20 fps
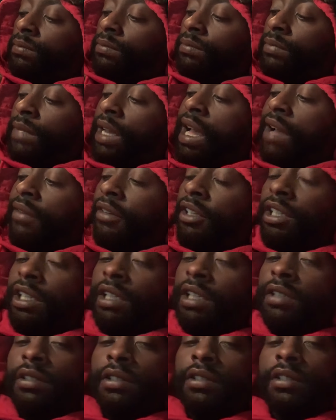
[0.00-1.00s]
I have a
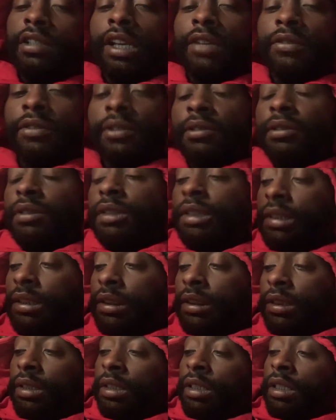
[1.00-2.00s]
decent saving.
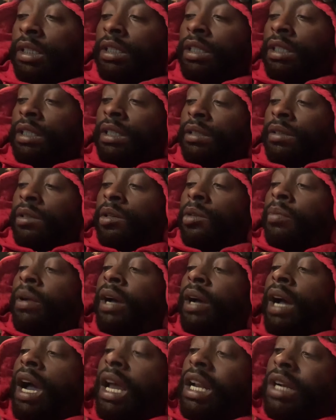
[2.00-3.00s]

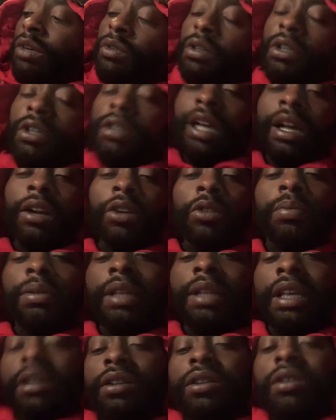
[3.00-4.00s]
But I don't want to, I don't
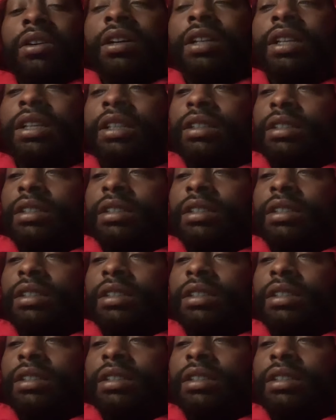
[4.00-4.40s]
plan on